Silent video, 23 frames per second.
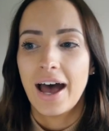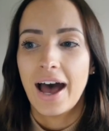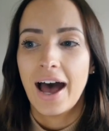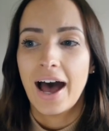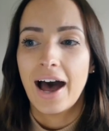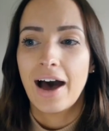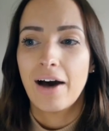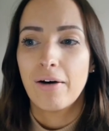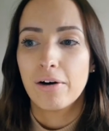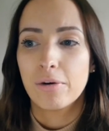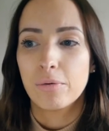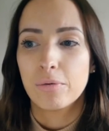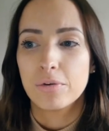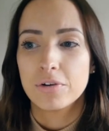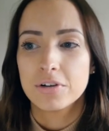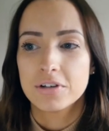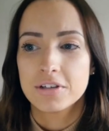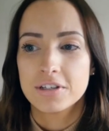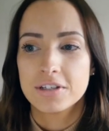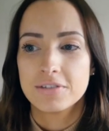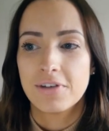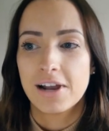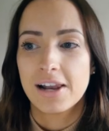how I want
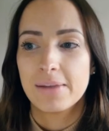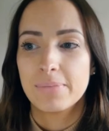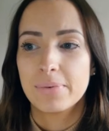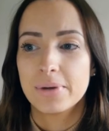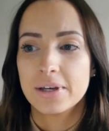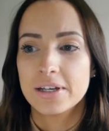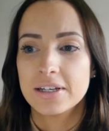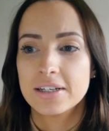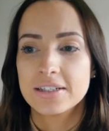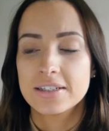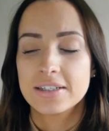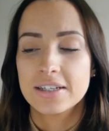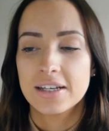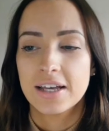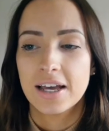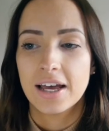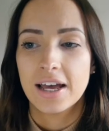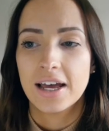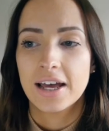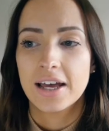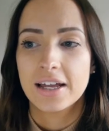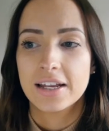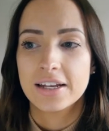to develop it,
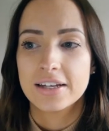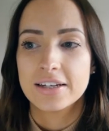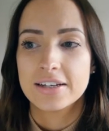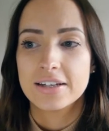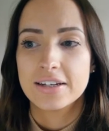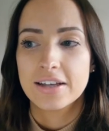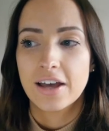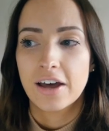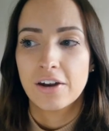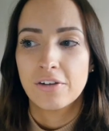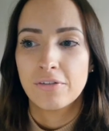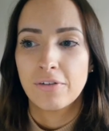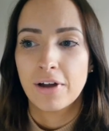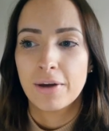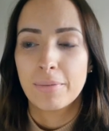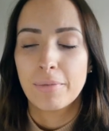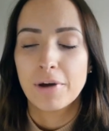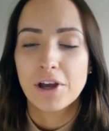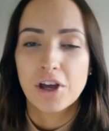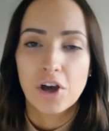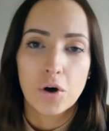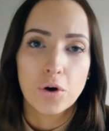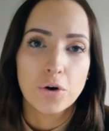and kind of like
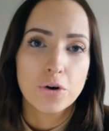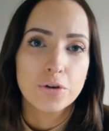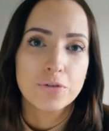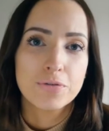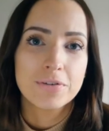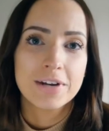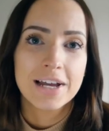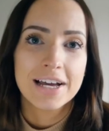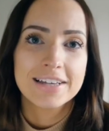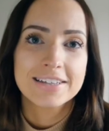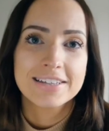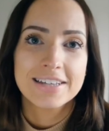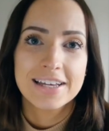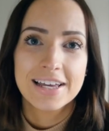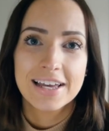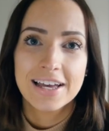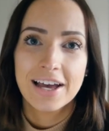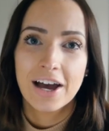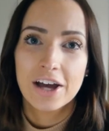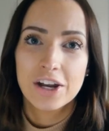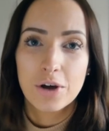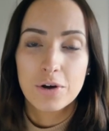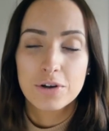my goals for next
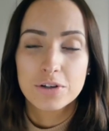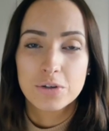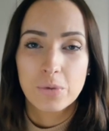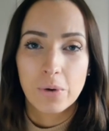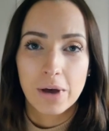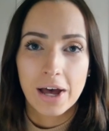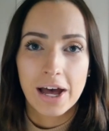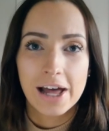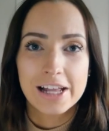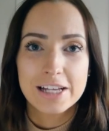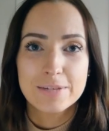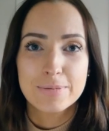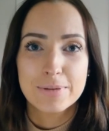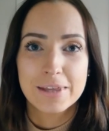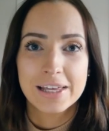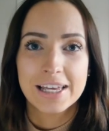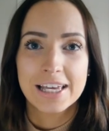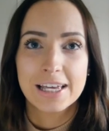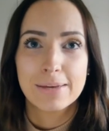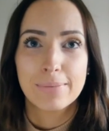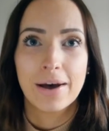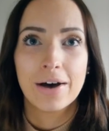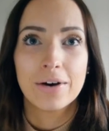year. I know it's quite early to be
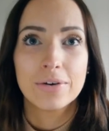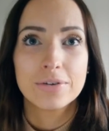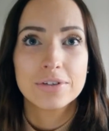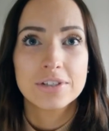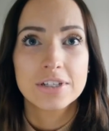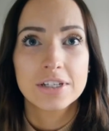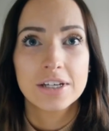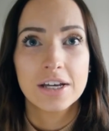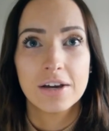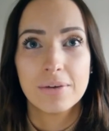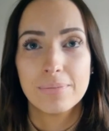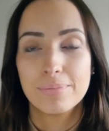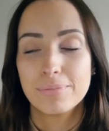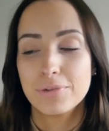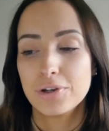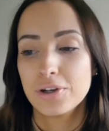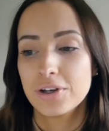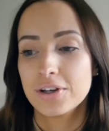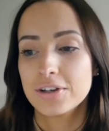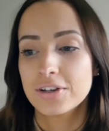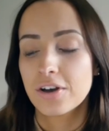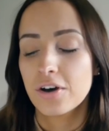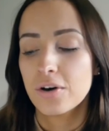thinking about New
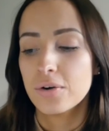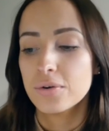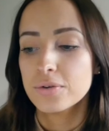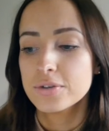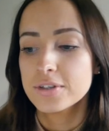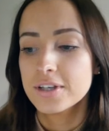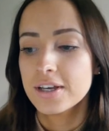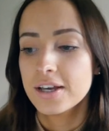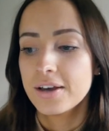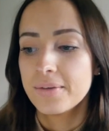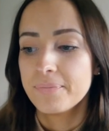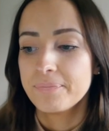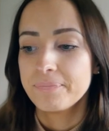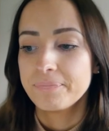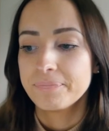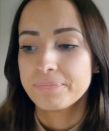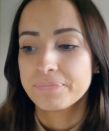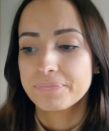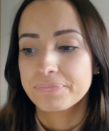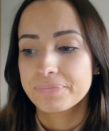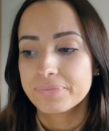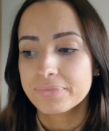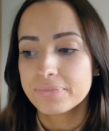Year goals,
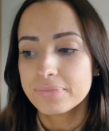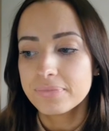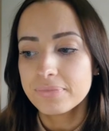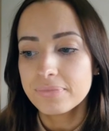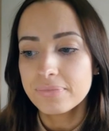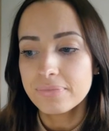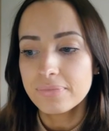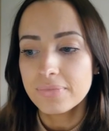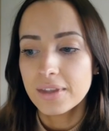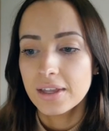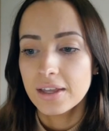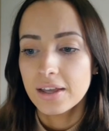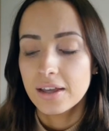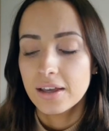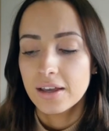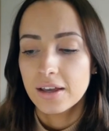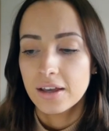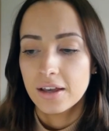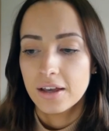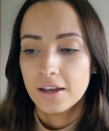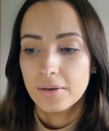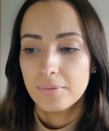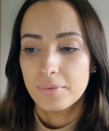
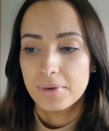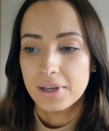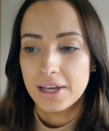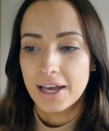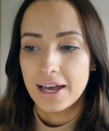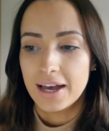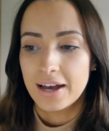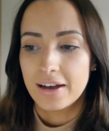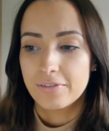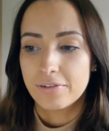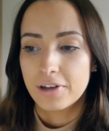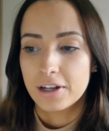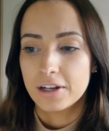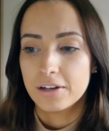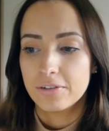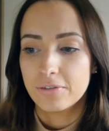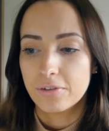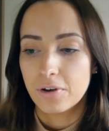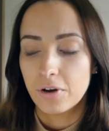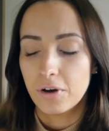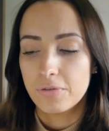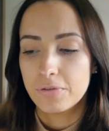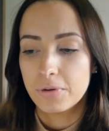but yeah, I've kind
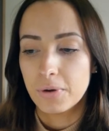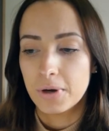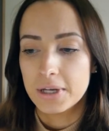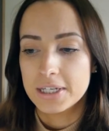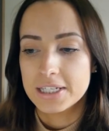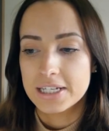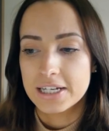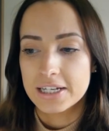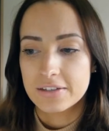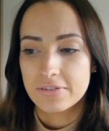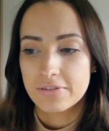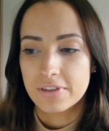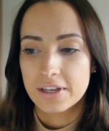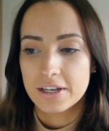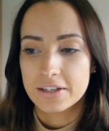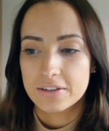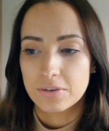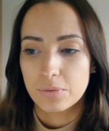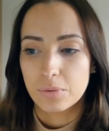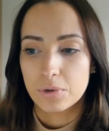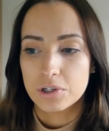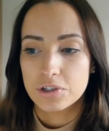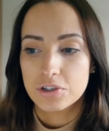of got a few ideas of
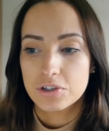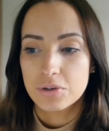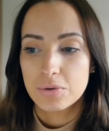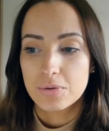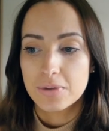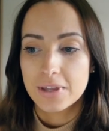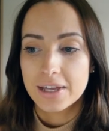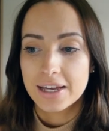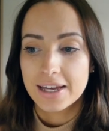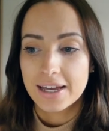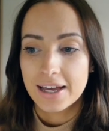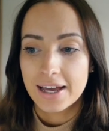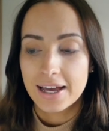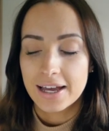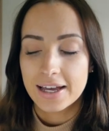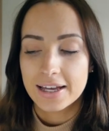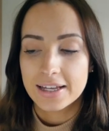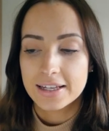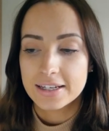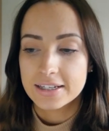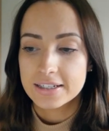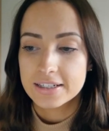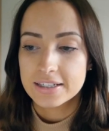things I want to do with it
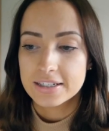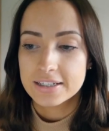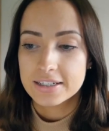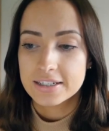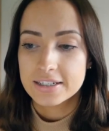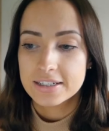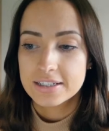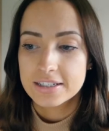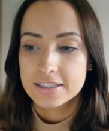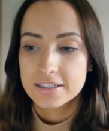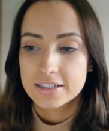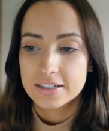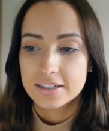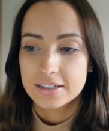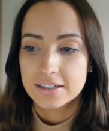and